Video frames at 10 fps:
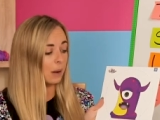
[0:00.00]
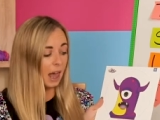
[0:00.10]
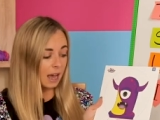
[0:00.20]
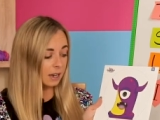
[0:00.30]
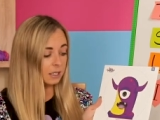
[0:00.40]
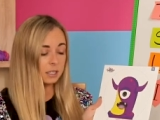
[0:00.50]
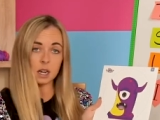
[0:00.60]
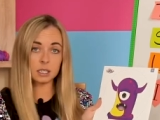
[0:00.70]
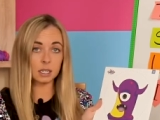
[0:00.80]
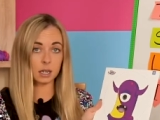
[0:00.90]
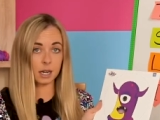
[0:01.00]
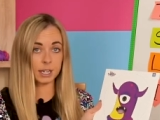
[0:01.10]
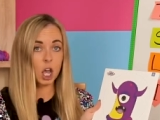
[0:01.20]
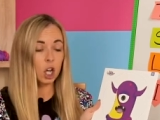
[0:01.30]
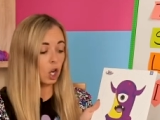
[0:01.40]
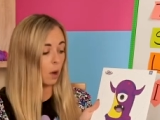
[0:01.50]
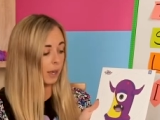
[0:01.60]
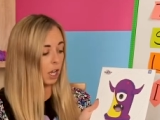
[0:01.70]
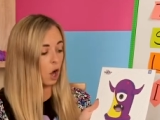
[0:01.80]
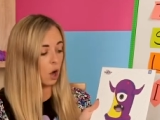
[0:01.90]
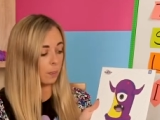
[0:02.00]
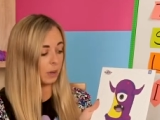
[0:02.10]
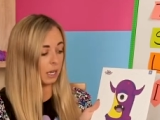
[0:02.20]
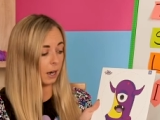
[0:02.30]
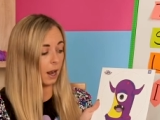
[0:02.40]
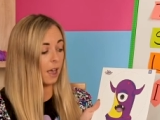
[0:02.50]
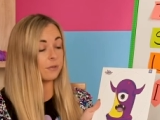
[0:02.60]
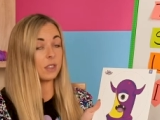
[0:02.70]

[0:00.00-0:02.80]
black dotted line coming up here.